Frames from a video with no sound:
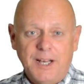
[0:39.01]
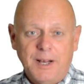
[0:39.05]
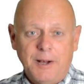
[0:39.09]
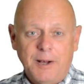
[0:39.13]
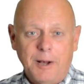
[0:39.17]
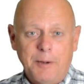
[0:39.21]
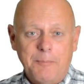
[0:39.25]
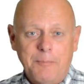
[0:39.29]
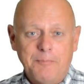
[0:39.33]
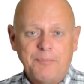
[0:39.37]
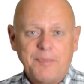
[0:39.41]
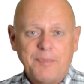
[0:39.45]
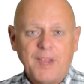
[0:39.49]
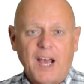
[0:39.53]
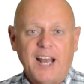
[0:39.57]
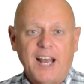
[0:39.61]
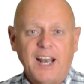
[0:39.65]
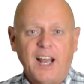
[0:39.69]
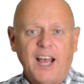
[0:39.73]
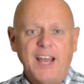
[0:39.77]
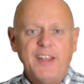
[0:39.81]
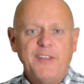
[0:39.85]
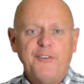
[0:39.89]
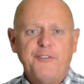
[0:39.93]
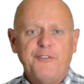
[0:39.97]
I
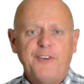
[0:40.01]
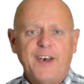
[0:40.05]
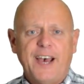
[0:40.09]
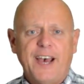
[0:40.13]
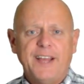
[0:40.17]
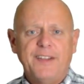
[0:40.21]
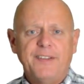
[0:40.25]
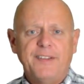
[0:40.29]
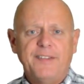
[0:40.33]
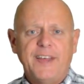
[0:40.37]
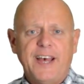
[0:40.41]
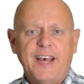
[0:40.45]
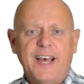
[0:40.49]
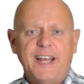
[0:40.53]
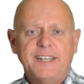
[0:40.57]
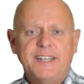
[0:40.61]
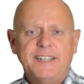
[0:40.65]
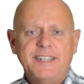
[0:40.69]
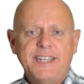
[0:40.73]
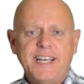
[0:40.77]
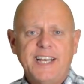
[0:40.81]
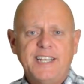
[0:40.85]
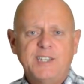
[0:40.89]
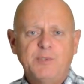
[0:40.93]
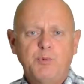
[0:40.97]
like the fact that
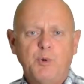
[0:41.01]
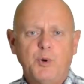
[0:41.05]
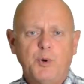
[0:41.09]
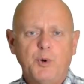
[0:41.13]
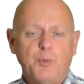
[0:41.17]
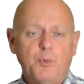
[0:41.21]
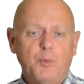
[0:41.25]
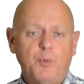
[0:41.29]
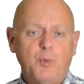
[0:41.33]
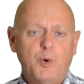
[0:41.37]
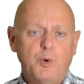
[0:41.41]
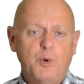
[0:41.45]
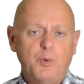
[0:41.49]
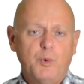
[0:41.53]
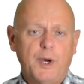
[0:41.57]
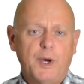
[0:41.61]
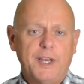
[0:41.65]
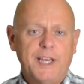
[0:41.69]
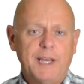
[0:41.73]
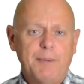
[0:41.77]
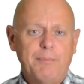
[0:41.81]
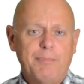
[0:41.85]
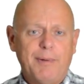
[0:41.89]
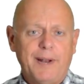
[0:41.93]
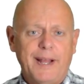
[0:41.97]
Ted's
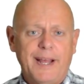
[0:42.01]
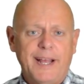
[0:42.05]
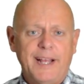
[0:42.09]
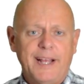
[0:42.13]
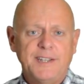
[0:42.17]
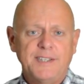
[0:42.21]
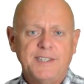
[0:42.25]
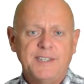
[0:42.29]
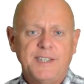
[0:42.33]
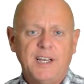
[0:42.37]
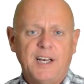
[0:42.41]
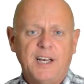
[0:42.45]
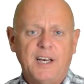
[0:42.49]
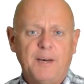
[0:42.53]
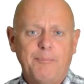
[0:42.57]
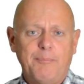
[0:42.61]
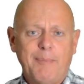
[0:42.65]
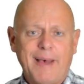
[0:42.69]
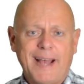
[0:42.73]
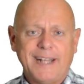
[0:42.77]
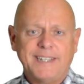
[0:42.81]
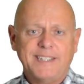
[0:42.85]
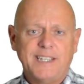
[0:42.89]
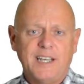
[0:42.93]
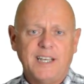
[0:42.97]
Woodworking Plans are
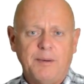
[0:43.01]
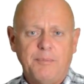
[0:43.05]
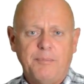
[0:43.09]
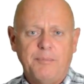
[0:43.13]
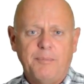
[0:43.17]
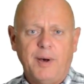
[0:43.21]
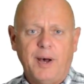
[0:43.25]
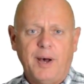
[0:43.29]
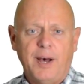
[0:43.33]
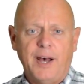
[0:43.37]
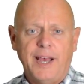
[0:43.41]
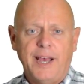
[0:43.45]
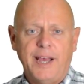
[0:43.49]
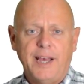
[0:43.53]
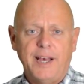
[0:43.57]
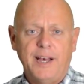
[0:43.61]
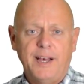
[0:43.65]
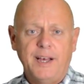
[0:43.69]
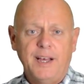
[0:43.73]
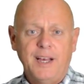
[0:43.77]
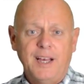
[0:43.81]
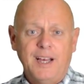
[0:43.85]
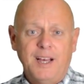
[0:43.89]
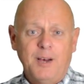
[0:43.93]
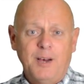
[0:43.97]
backed up by a
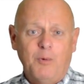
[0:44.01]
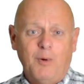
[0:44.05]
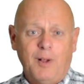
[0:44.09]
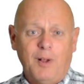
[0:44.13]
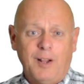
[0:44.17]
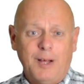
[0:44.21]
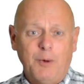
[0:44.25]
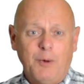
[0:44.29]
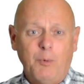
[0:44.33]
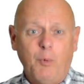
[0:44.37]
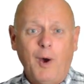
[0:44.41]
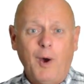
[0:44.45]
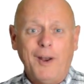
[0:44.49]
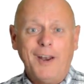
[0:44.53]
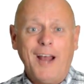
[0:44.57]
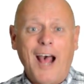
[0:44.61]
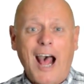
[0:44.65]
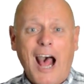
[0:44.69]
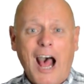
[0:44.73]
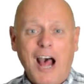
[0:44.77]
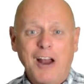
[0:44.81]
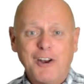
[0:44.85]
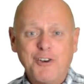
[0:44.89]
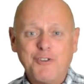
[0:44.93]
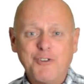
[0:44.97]

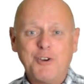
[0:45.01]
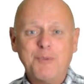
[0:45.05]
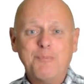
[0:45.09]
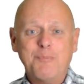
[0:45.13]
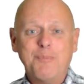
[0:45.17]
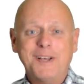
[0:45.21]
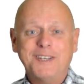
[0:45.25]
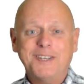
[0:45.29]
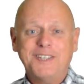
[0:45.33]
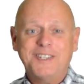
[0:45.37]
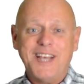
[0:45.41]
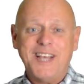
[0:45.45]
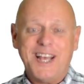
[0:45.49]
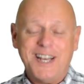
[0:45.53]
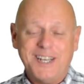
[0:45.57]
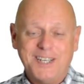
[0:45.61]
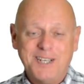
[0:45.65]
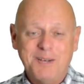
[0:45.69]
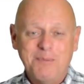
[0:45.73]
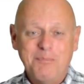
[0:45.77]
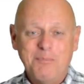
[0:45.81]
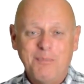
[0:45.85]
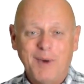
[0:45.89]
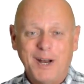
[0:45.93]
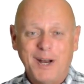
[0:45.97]
100%
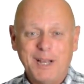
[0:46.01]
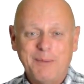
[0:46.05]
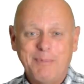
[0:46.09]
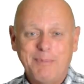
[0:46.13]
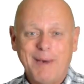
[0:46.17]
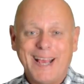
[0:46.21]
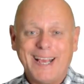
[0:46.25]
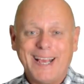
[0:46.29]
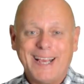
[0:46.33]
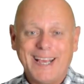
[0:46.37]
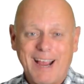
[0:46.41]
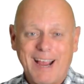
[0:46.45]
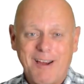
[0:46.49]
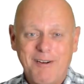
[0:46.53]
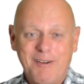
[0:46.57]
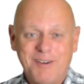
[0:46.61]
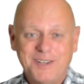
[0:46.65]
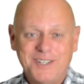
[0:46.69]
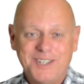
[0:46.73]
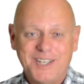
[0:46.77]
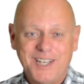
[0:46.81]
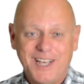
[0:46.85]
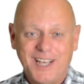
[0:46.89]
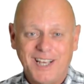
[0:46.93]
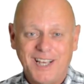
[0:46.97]
money back
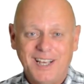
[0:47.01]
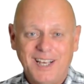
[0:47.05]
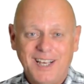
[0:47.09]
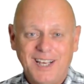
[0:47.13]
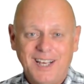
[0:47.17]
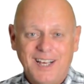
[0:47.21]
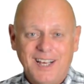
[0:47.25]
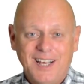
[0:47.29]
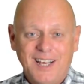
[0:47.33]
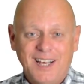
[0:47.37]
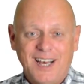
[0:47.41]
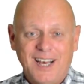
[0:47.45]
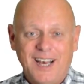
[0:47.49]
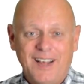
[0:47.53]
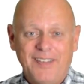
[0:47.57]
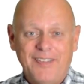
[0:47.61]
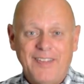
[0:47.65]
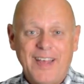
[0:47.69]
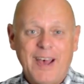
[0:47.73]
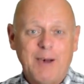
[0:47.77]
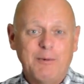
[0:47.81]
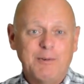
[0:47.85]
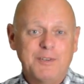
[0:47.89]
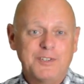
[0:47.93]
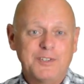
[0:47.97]
guarantee, and
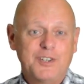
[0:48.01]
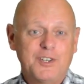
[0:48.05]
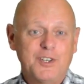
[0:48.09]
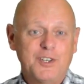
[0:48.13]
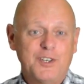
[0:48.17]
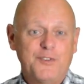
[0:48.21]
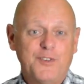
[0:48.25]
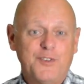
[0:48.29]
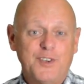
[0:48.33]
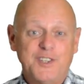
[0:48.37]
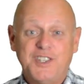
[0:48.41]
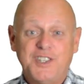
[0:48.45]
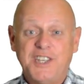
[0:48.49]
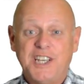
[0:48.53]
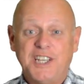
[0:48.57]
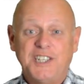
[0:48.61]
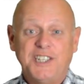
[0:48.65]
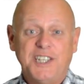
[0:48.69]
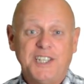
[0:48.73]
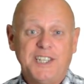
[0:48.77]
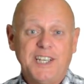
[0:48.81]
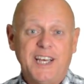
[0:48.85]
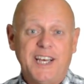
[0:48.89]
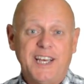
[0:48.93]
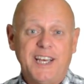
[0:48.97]
that was good for
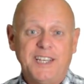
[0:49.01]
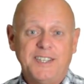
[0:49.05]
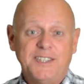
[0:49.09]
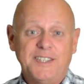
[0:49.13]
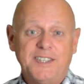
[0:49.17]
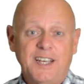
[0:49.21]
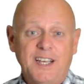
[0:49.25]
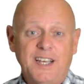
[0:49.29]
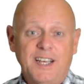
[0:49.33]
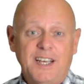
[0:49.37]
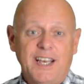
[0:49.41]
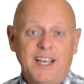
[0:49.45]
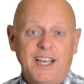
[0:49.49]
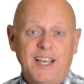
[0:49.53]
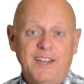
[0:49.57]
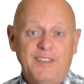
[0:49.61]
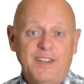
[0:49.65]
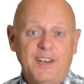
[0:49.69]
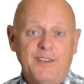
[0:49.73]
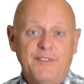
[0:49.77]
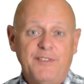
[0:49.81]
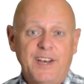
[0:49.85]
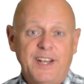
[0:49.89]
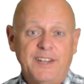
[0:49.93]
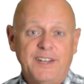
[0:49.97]
60 days in the
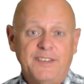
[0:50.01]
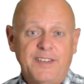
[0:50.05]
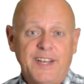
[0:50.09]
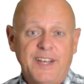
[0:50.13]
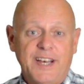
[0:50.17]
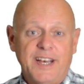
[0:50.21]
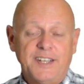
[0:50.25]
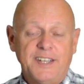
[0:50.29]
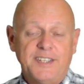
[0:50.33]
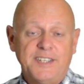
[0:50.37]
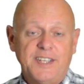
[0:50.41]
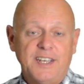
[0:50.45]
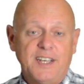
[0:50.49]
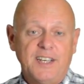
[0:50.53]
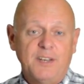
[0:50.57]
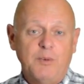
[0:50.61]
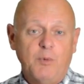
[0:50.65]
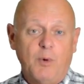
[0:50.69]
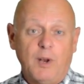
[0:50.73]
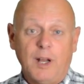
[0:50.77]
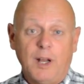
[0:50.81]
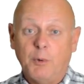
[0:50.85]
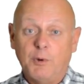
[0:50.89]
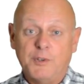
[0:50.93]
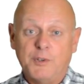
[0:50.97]
event that
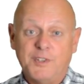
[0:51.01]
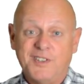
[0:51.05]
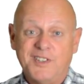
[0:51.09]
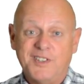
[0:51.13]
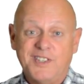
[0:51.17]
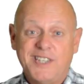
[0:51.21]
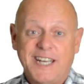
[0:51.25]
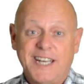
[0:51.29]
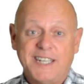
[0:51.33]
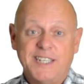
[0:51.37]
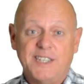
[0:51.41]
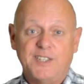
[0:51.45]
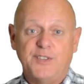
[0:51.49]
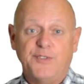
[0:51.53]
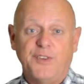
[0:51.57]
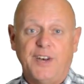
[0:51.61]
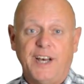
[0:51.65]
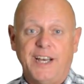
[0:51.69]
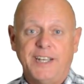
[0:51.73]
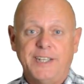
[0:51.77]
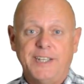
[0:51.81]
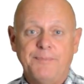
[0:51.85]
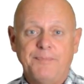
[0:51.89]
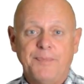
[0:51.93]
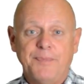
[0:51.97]
I wasn't
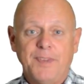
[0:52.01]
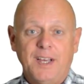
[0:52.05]
satisfied.